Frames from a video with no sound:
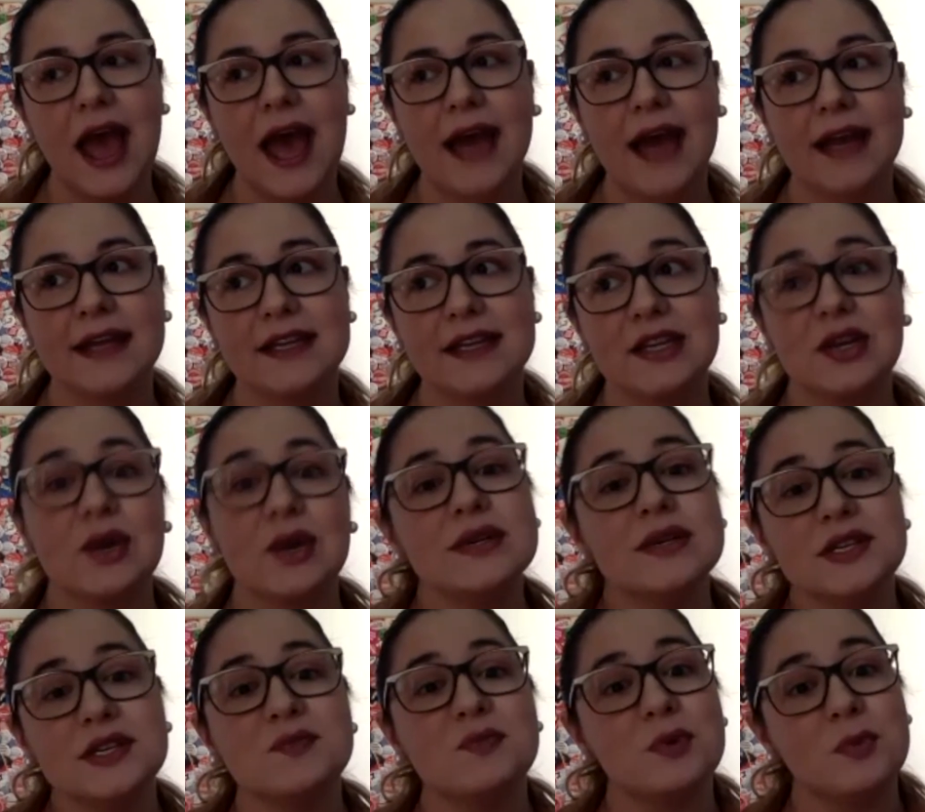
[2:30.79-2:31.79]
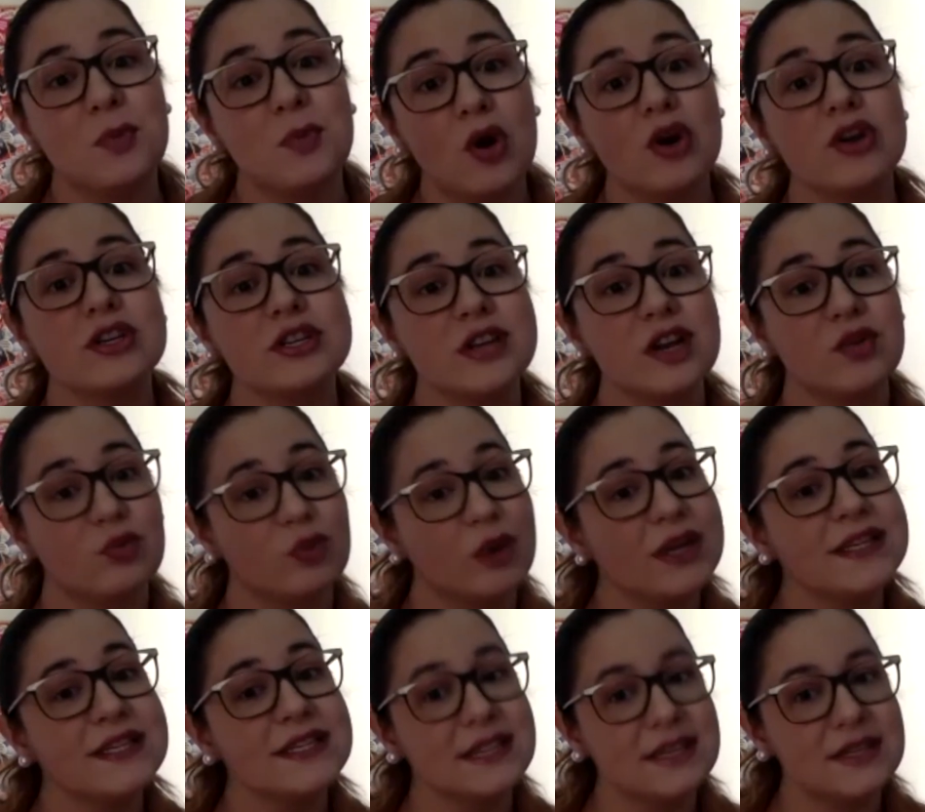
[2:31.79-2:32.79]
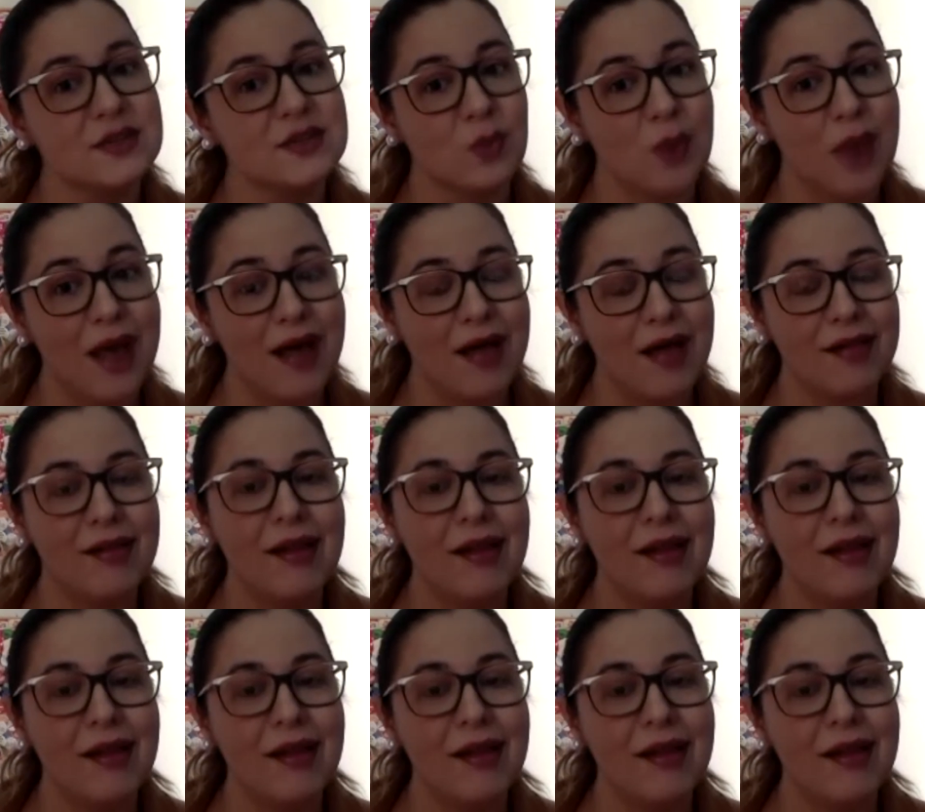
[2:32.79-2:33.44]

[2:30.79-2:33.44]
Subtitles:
at a disproportionate risk as well.